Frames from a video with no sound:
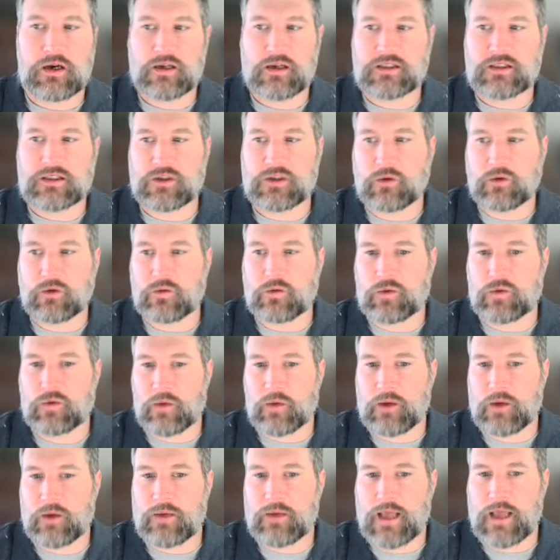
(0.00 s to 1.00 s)
So the
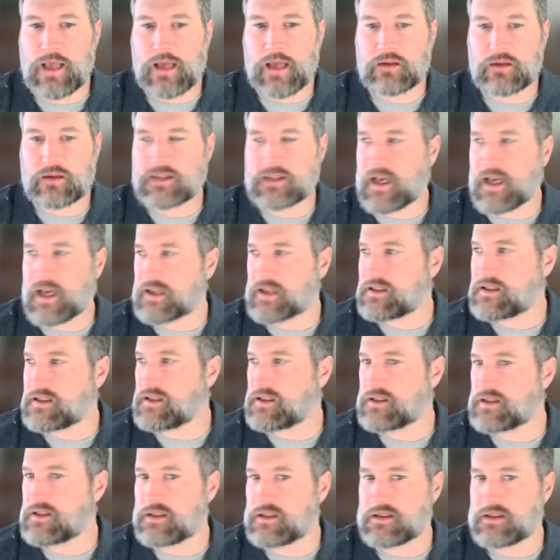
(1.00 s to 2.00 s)
way we handle tax
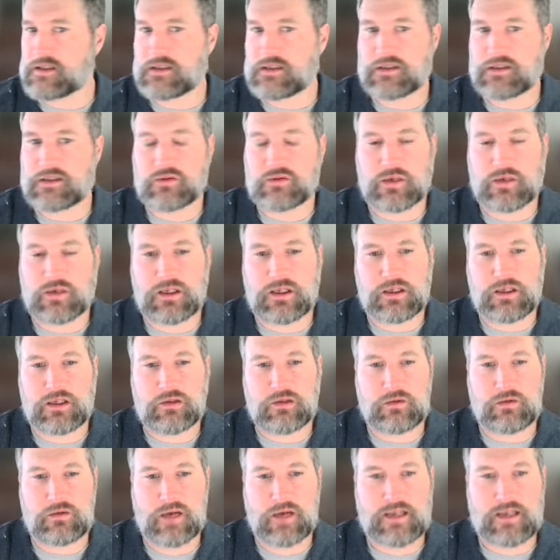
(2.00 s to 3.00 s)
season is
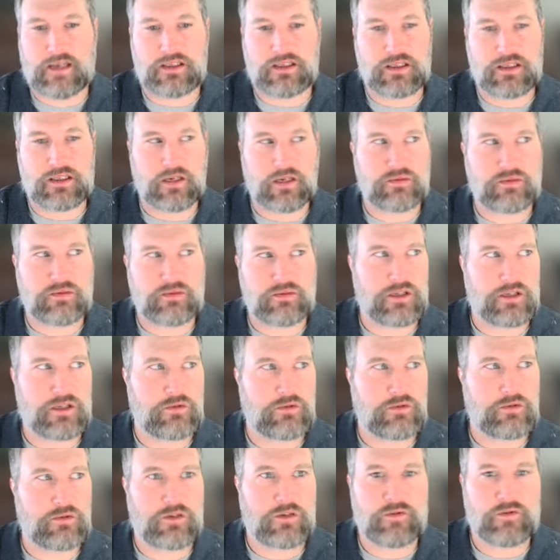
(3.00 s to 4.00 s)
as it comes in,
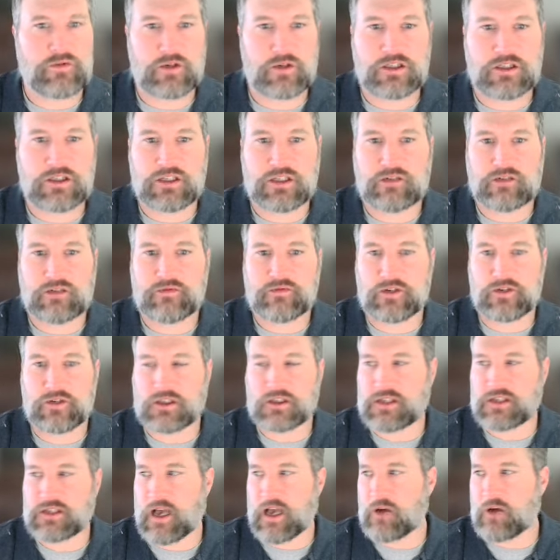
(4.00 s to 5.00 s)
we do first in,
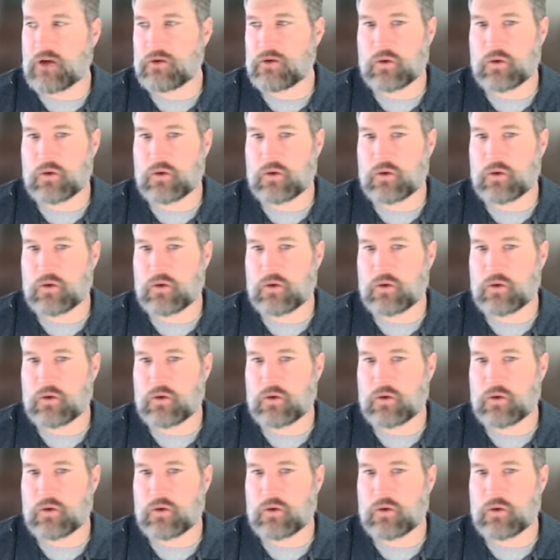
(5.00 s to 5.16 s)
first out.